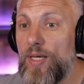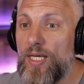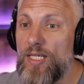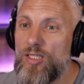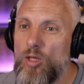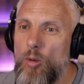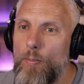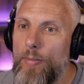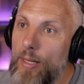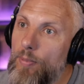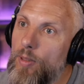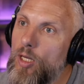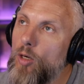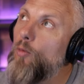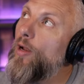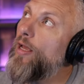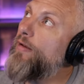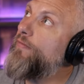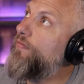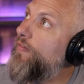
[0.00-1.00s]
so maybe a
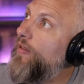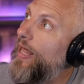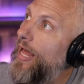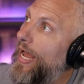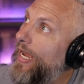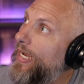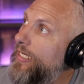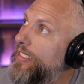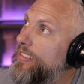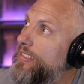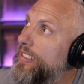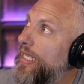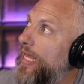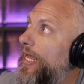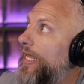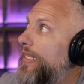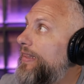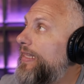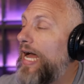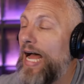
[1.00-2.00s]
red flag is
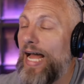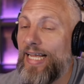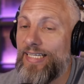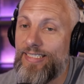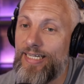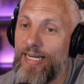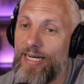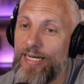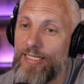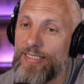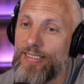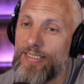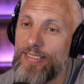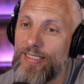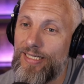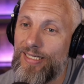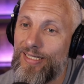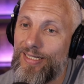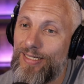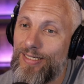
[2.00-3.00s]
that the
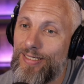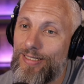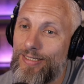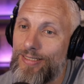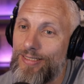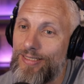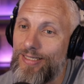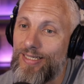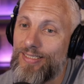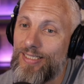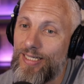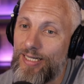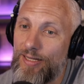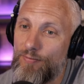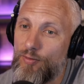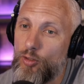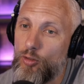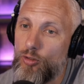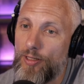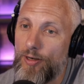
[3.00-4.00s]
hygienist doesn't give
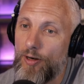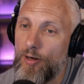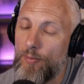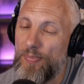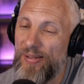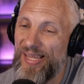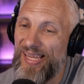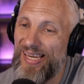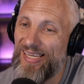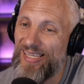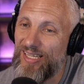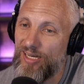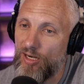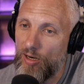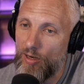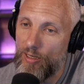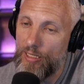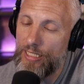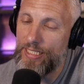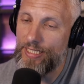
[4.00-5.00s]
you their opinion
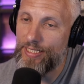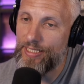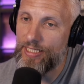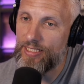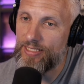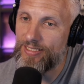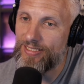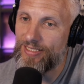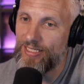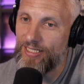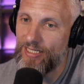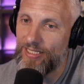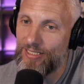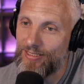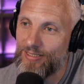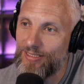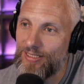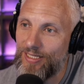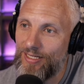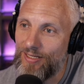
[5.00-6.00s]
on any of these
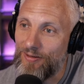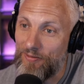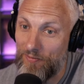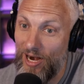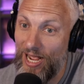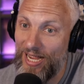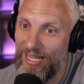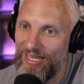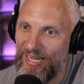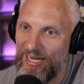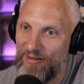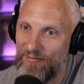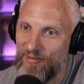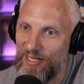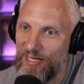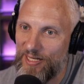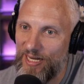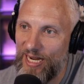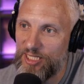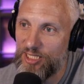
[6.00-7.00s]
things, right? Like if
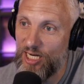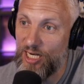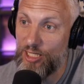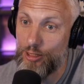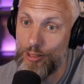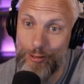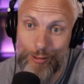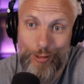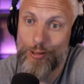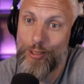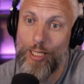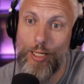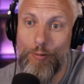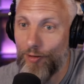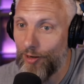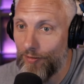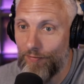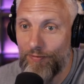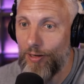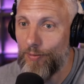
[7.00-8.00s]
the hygienist is just like,
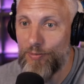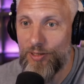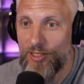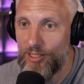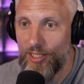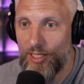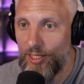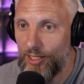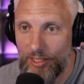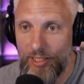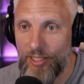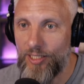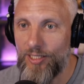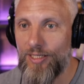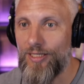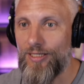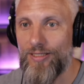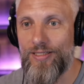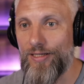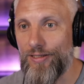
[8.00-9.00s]
whatever, I'm just here
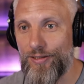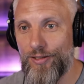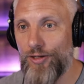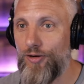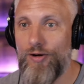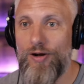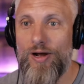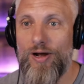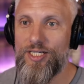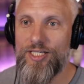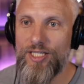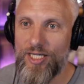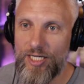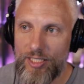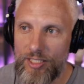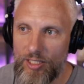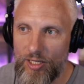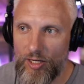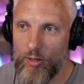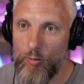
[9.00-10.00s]
to do
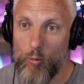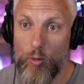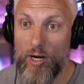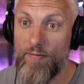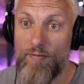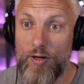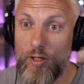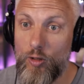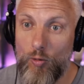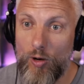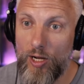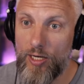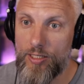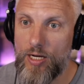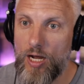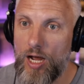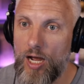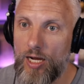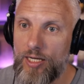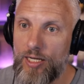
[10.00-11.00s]
hygiene, you know, whatever you want,
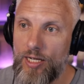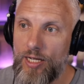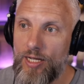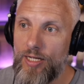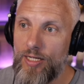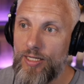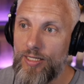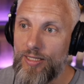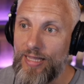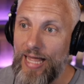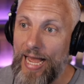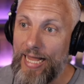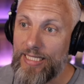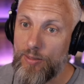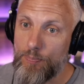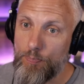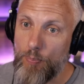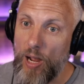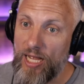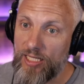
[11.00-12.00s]
doc. That's
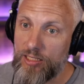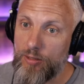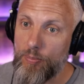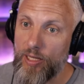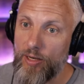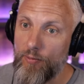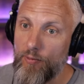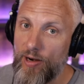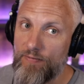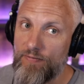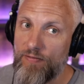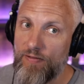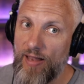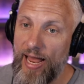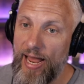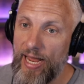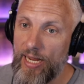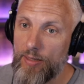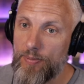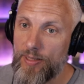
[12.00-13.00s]
possibly a red
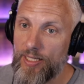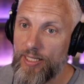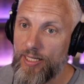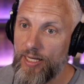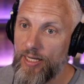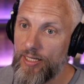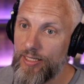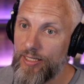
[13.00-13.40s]
flag because